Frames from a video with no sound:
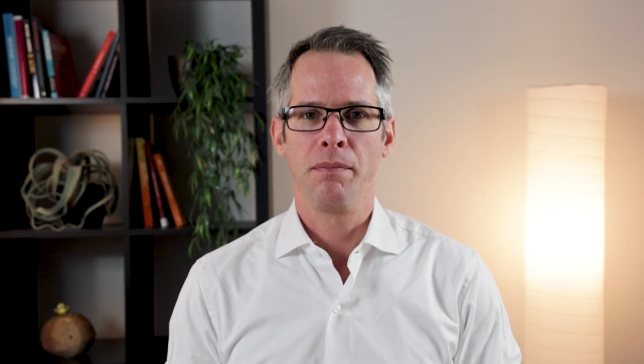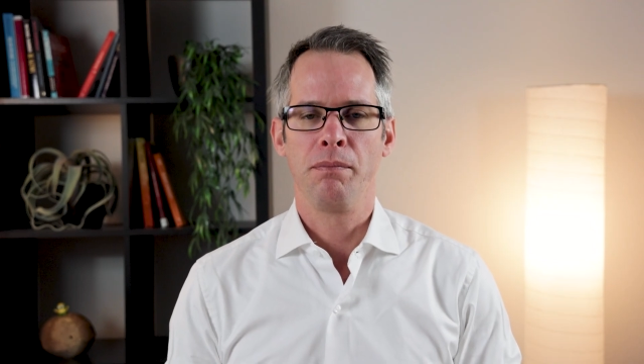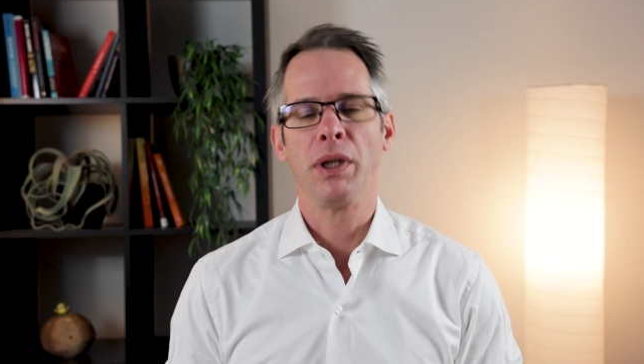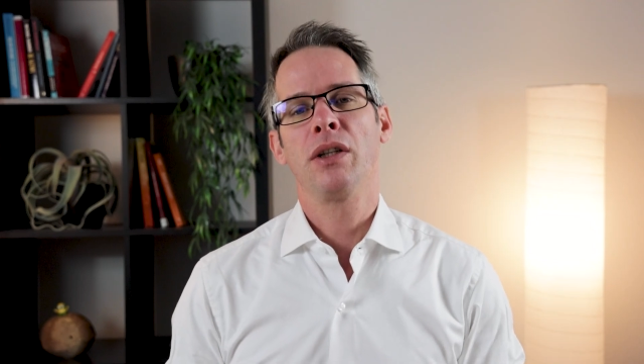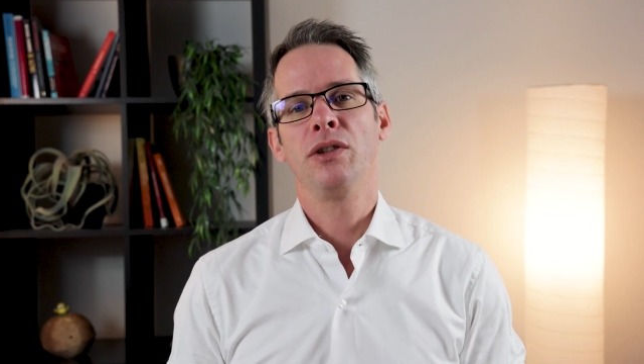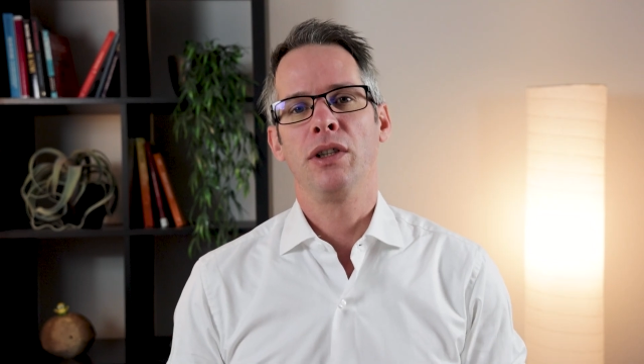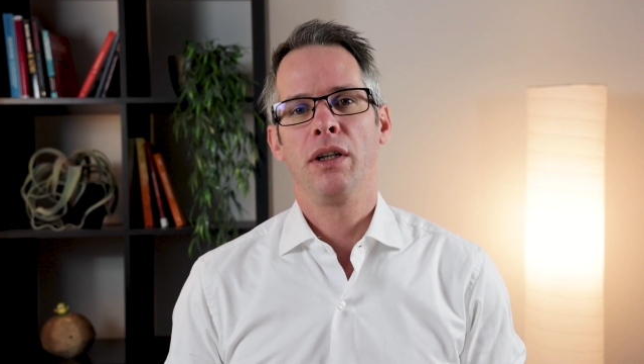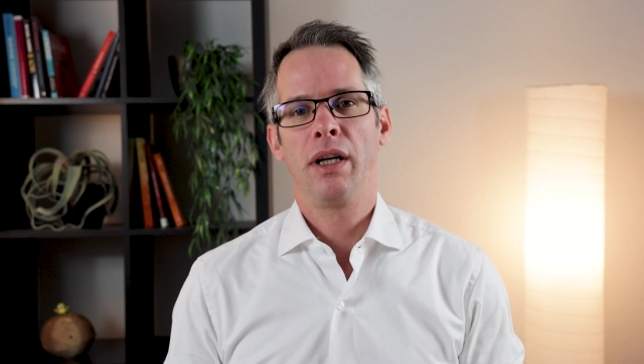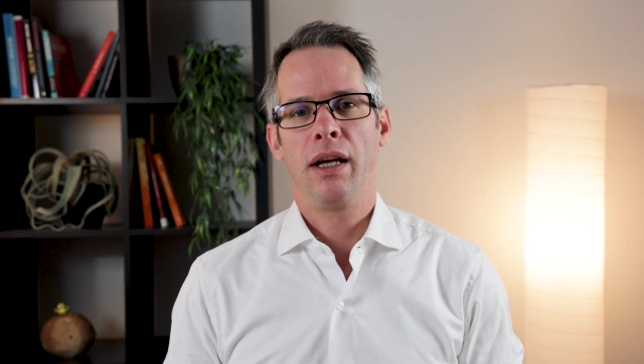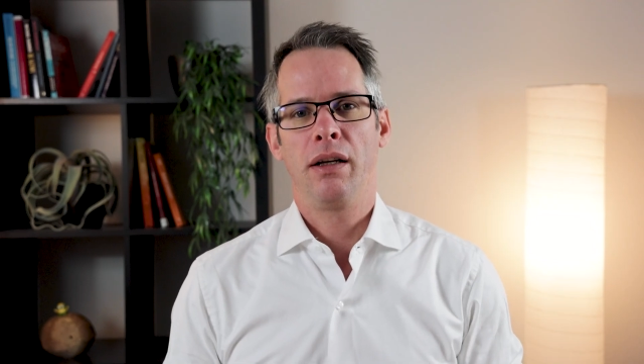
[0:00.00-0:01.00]
because
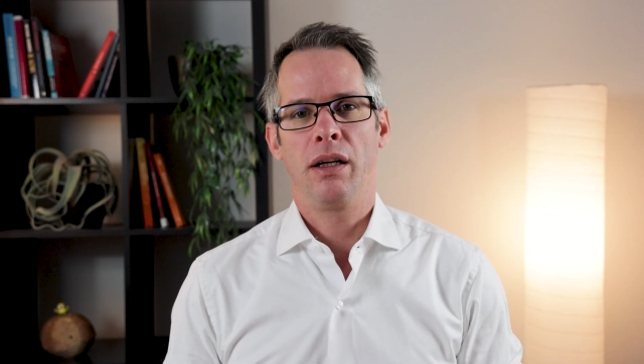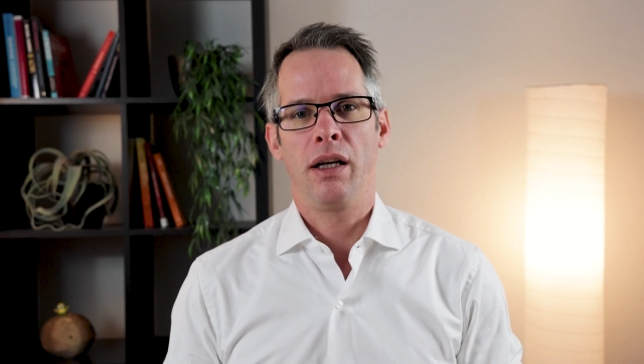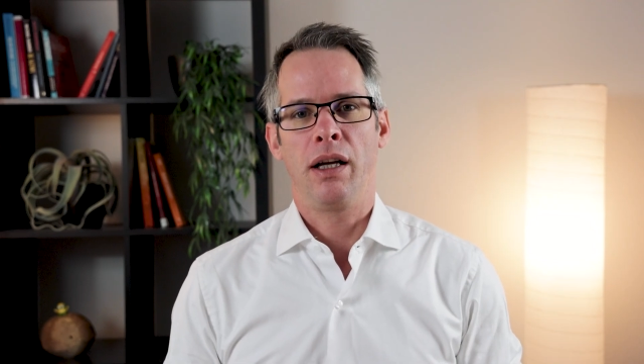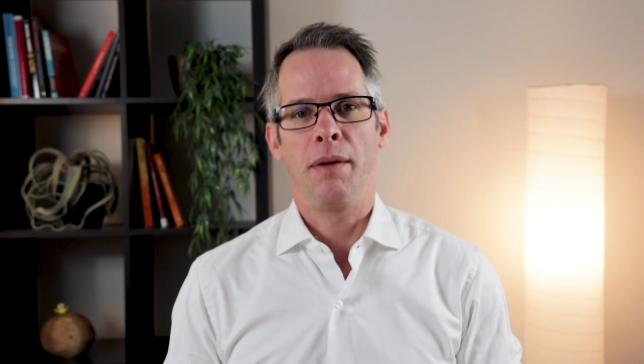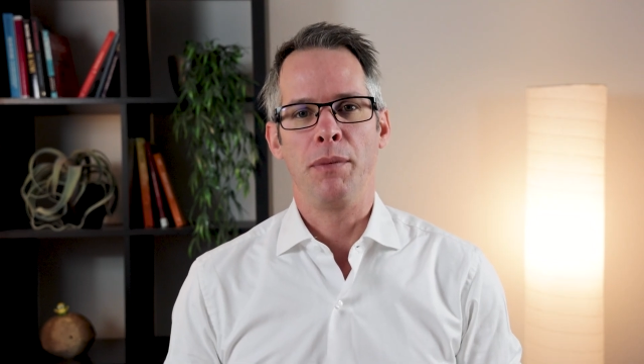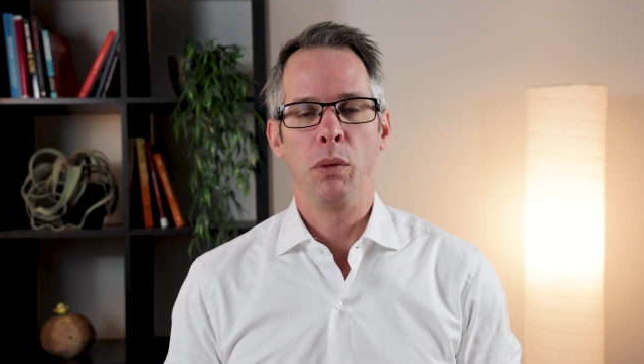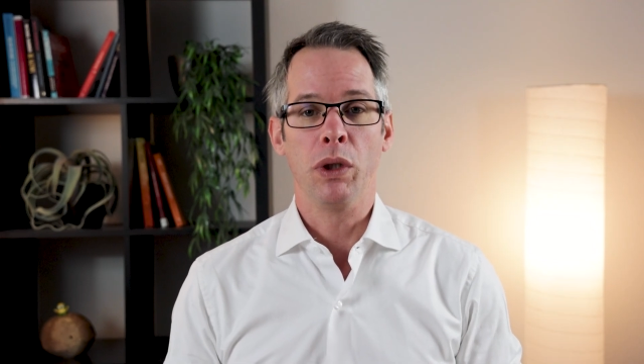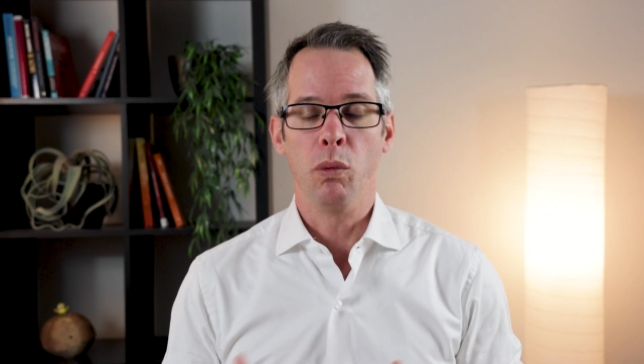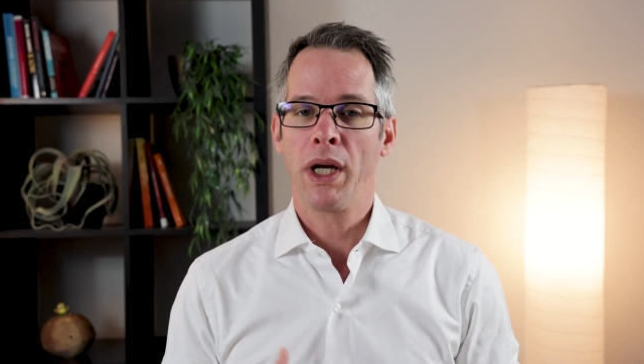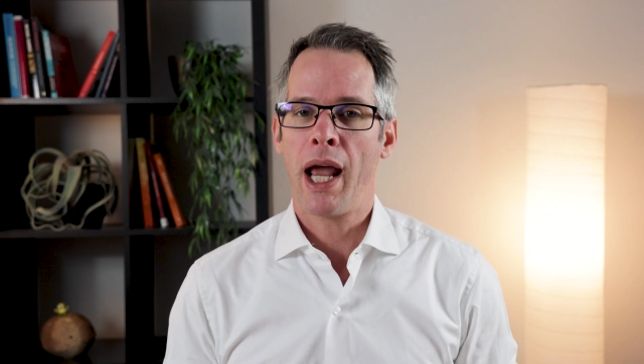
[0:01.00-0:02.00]

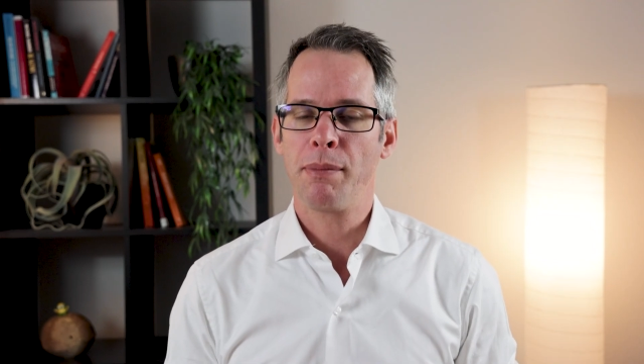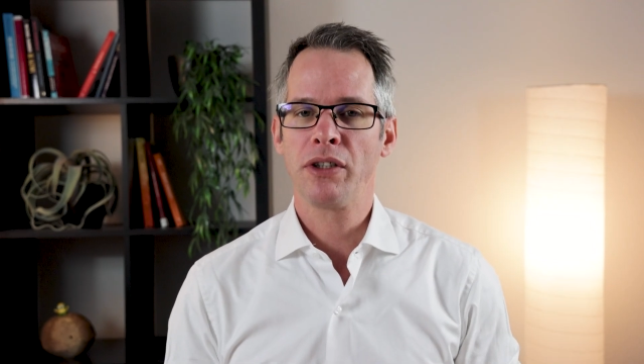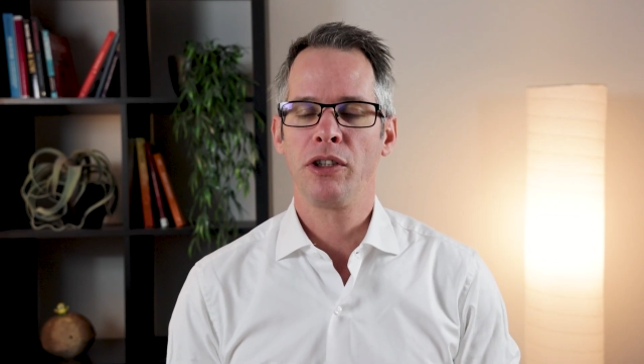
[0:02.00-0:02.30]
what happens